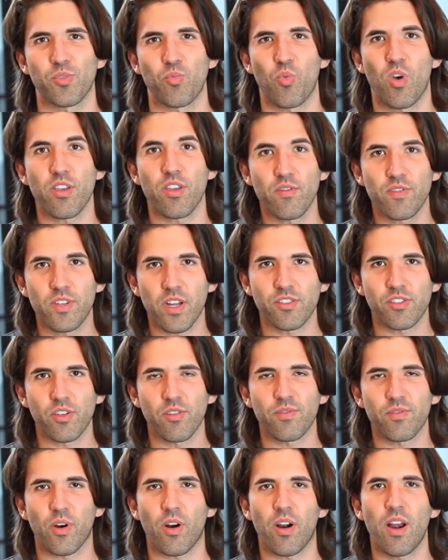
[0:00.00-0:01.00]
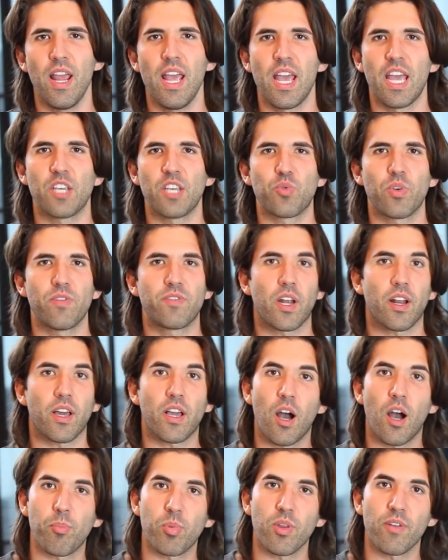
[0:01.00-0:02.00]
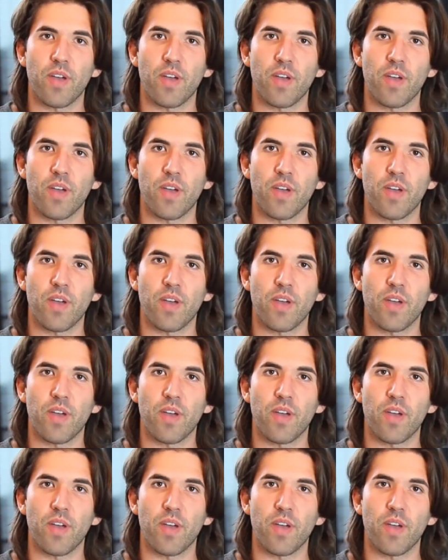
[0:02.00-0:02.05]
What you've done so far is we've done a couple of